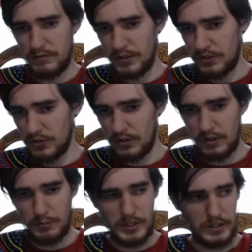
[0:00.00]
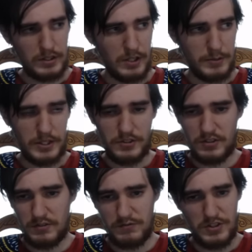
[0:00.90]
the two. Could be a combination
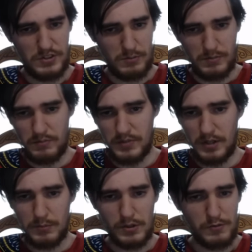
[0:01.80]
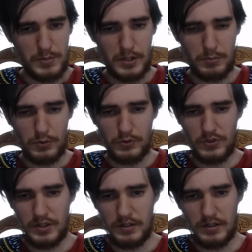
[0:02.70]
of just a number of peoples
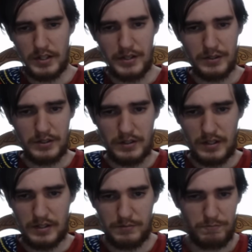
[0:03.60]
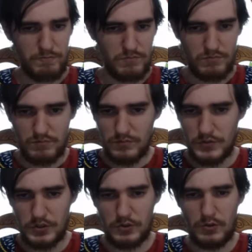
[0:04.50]
in the area that
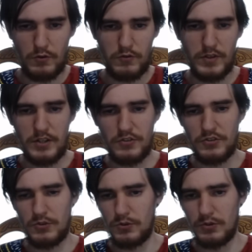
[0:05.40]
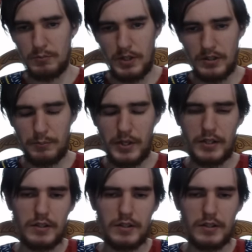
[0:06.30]
do facial and body paint.